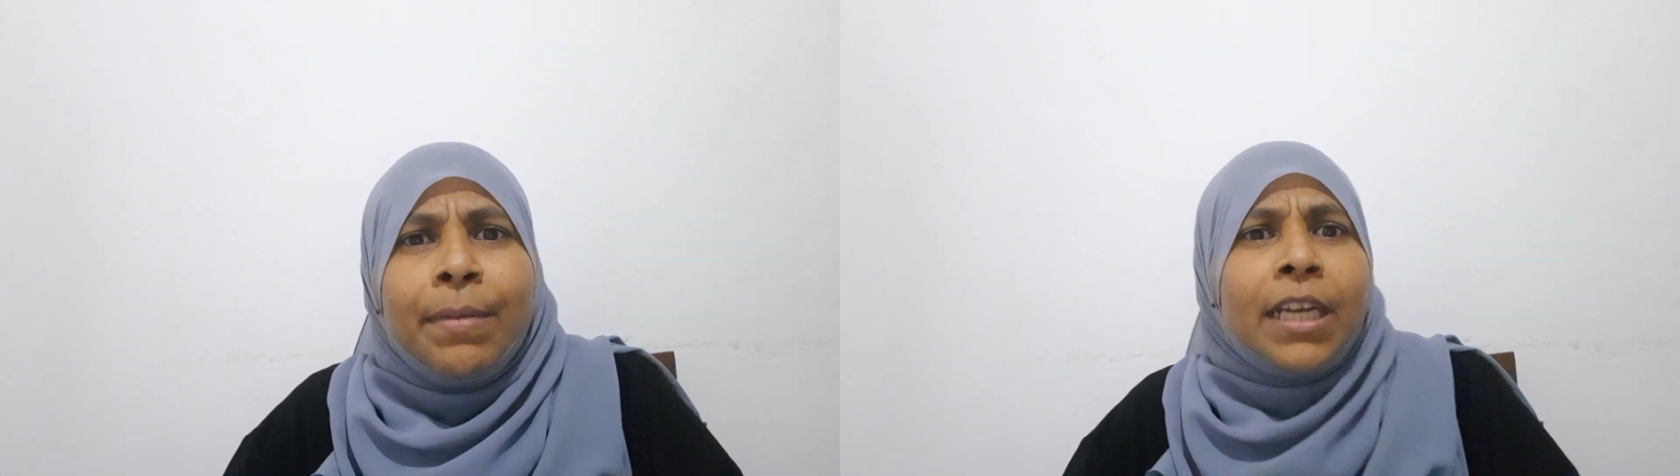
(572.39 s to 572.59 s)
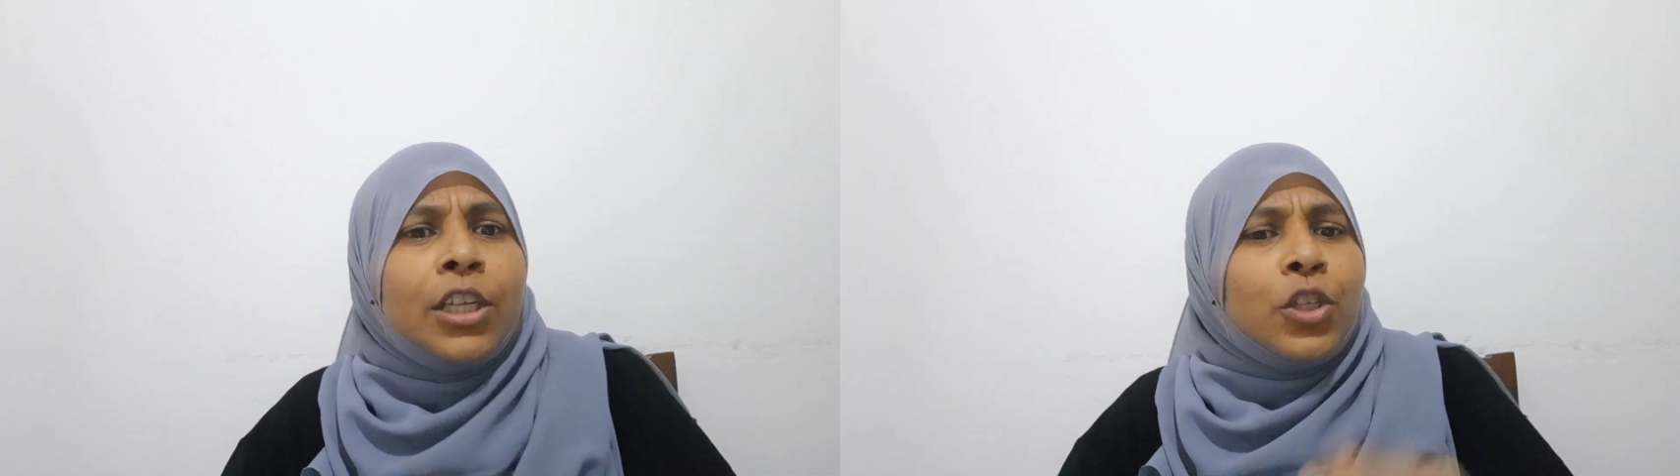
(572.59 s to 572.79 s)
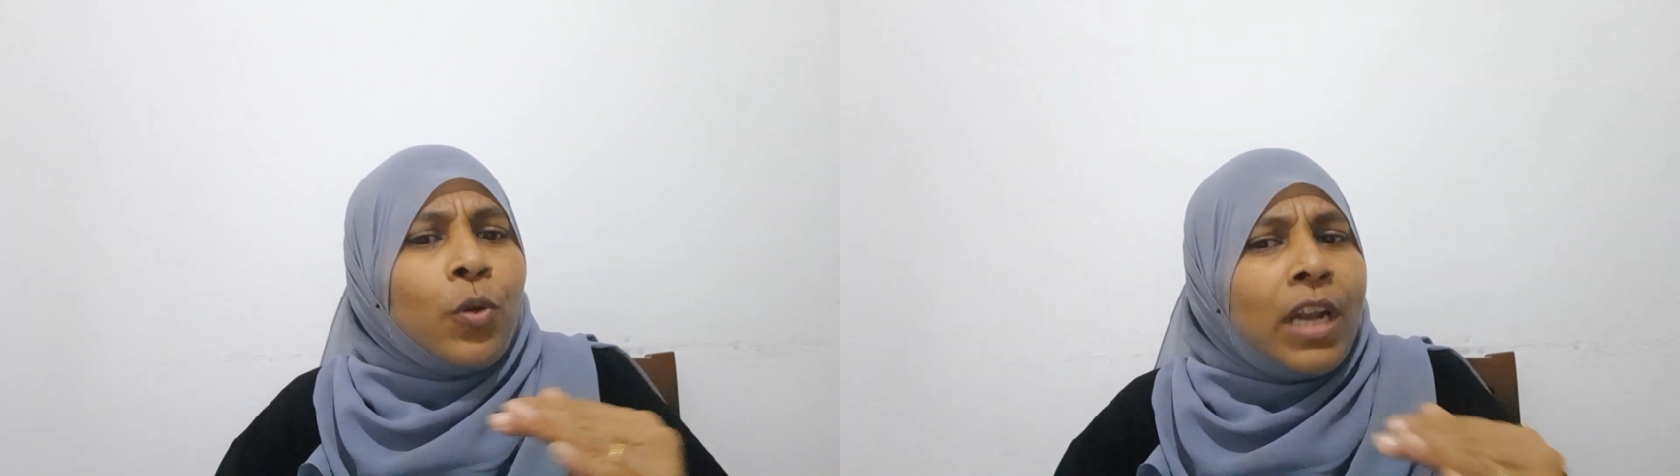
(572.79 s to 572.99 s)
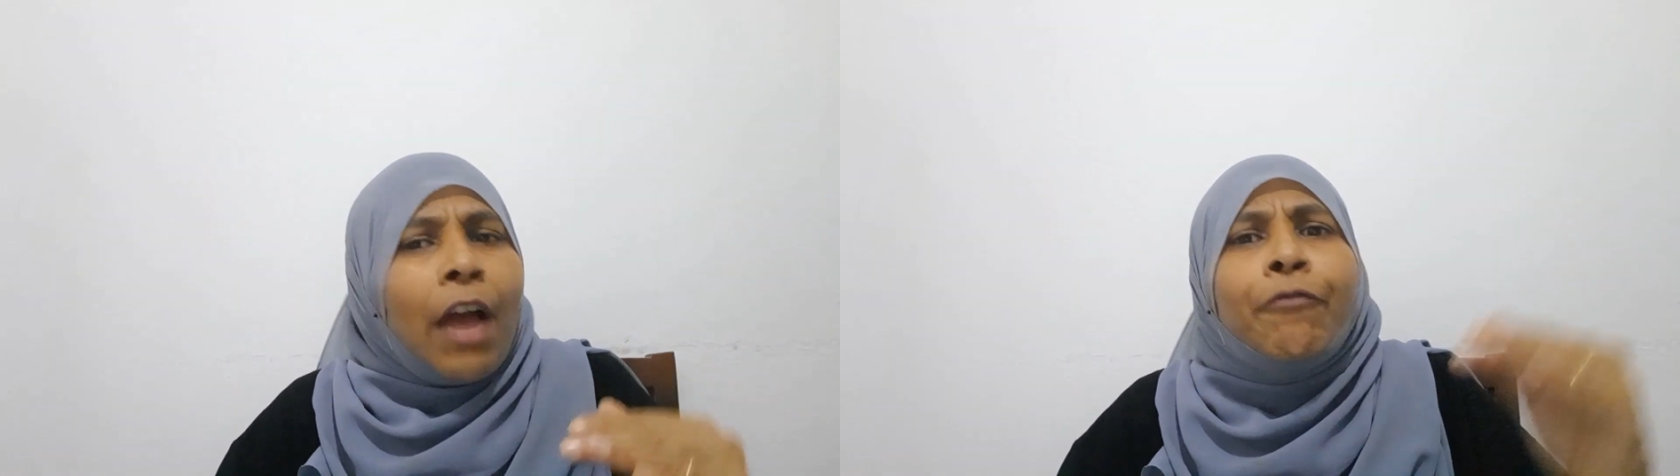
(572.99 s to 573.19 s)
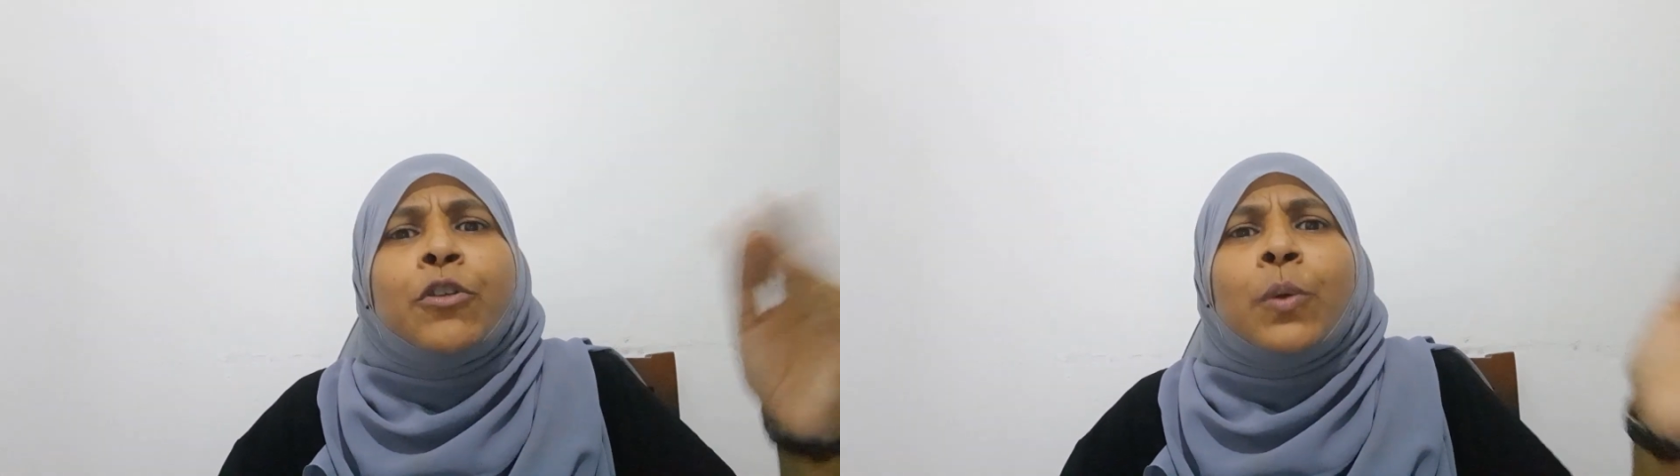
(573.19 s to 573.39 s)
because you
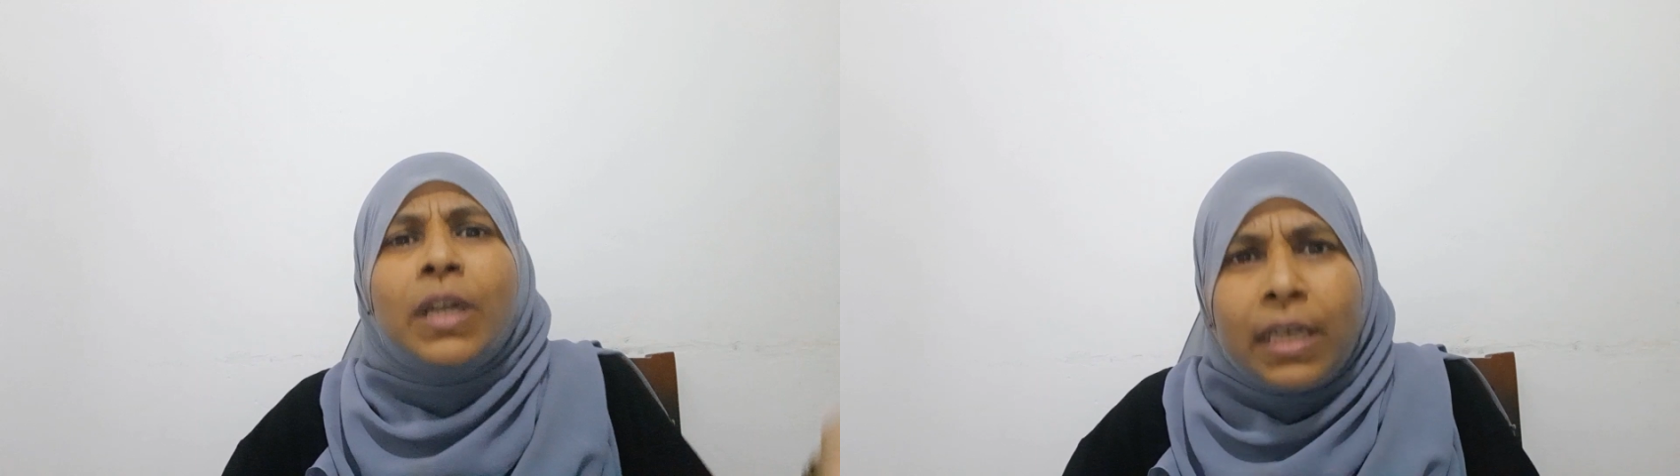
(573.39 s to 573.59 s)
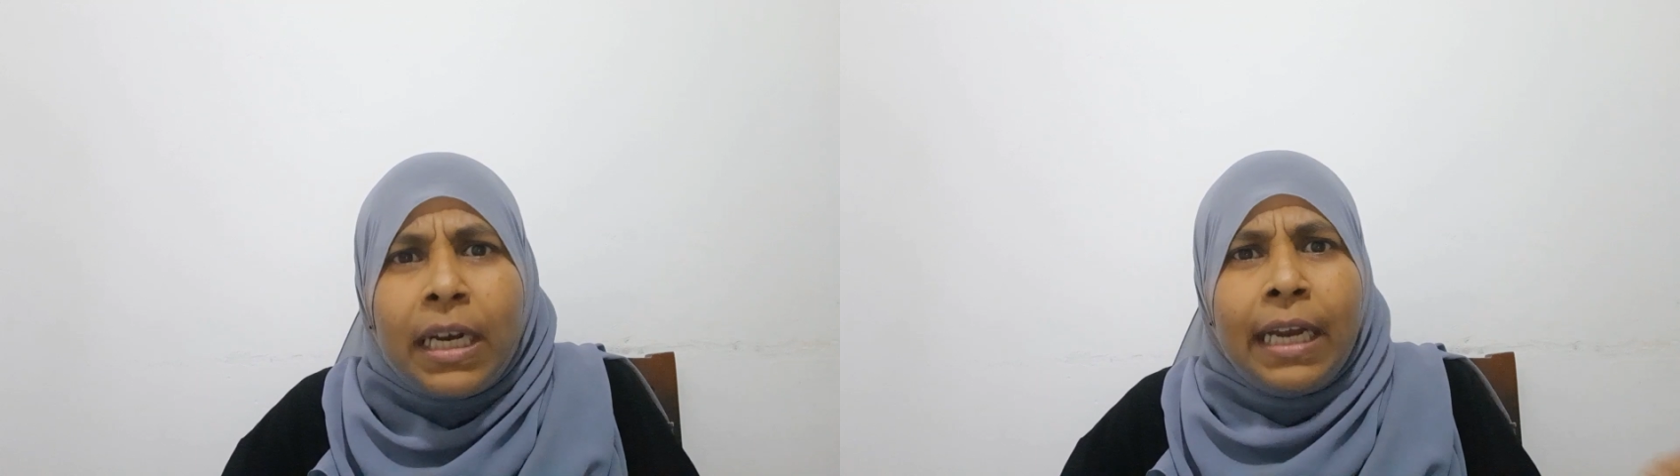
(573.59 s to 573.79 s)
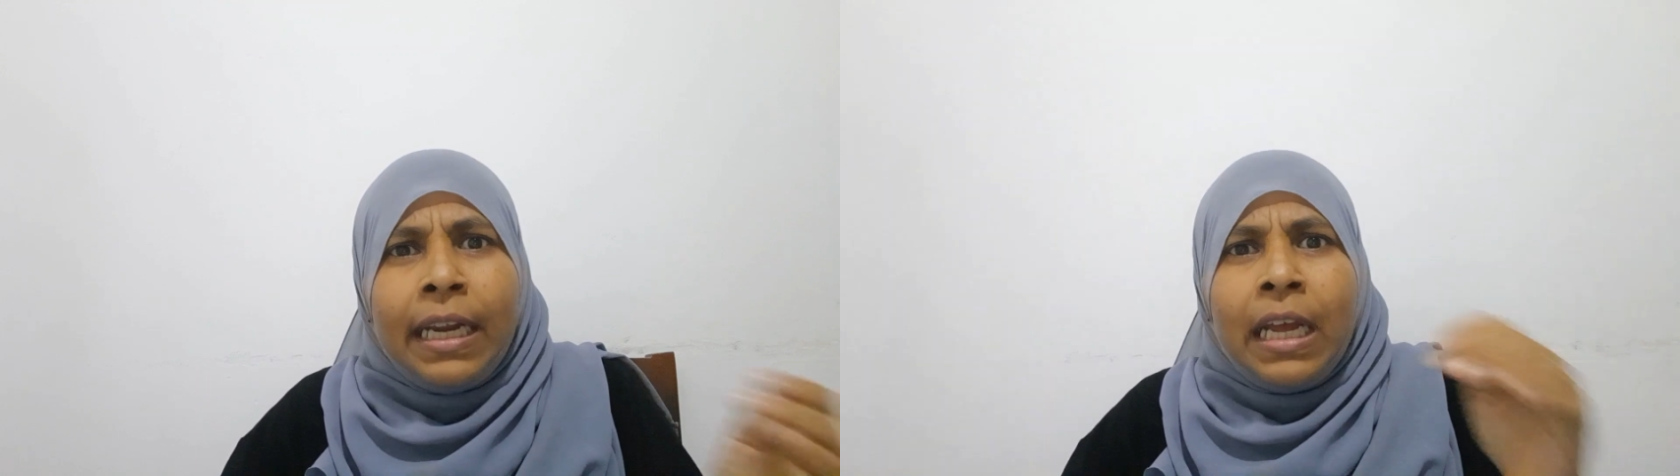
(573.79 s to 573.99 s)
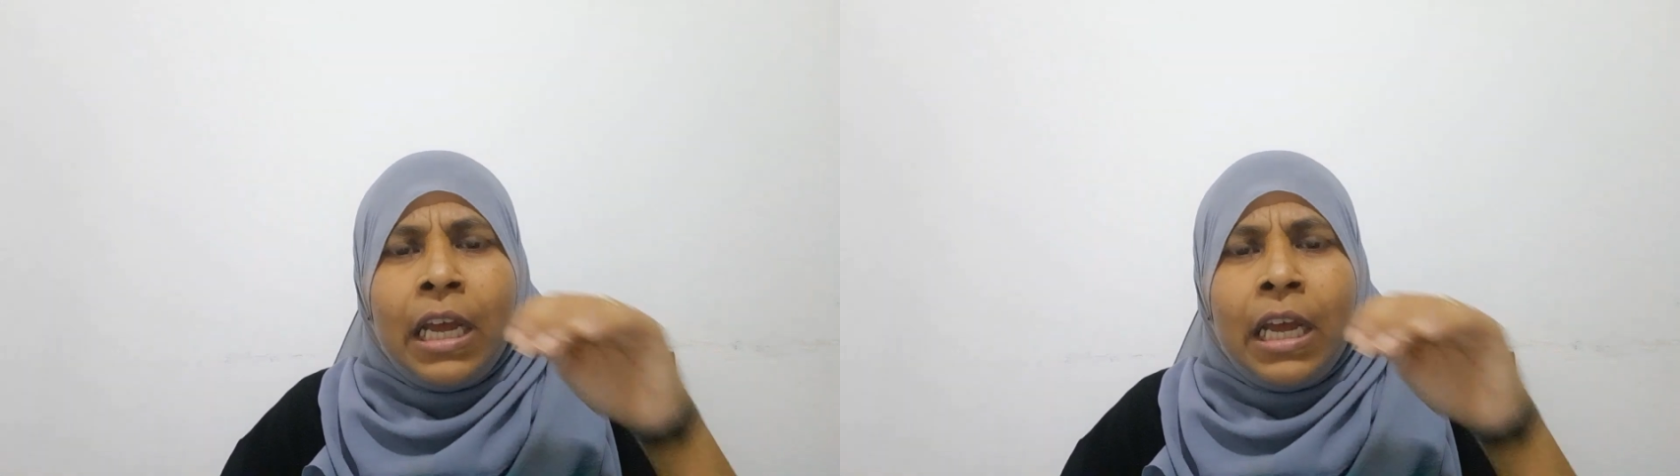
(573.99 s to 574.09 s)
love to learn